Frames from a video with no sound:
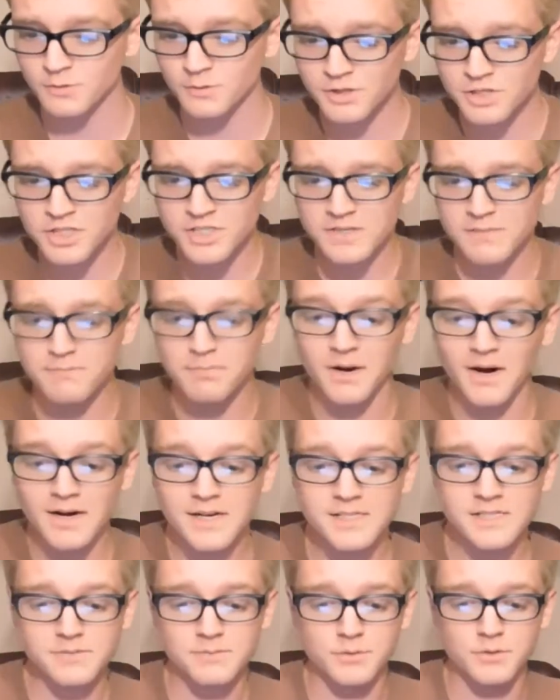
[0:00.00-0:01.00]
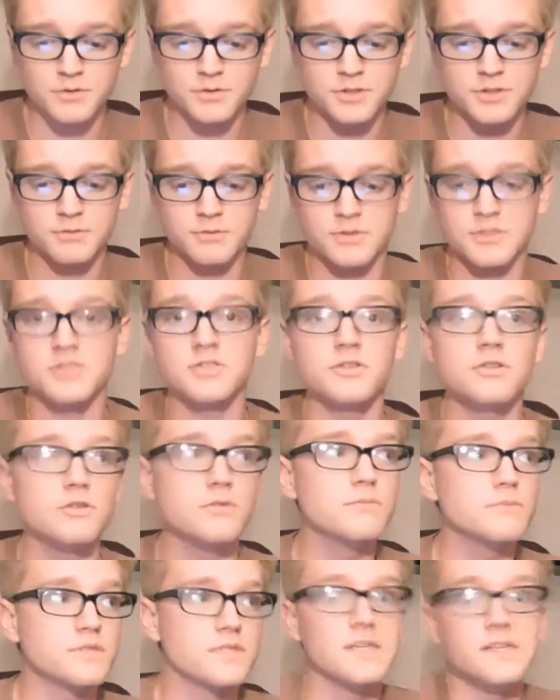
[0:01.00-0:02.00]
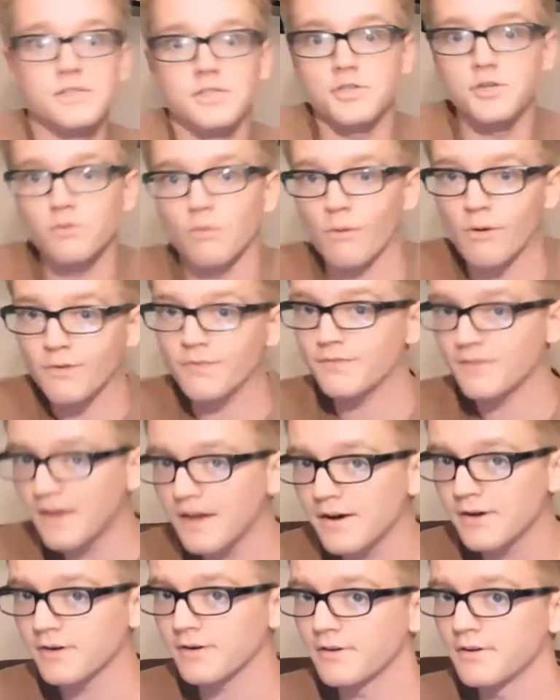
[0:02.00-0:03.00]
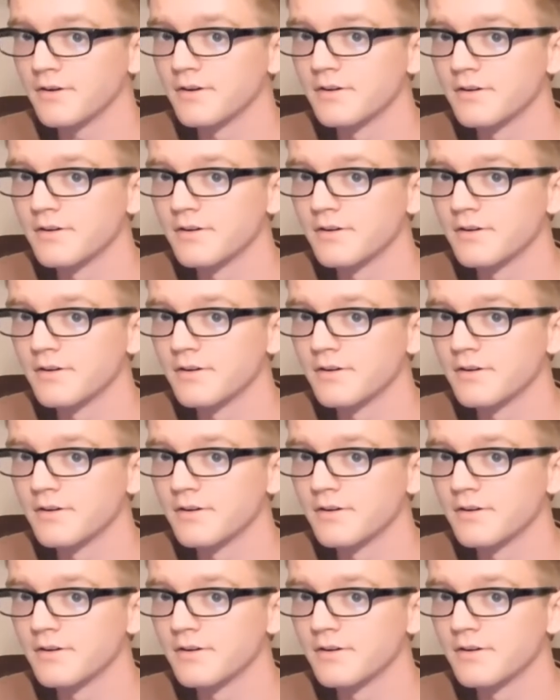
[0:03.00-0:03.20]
which is impossible to assume since you weren't there.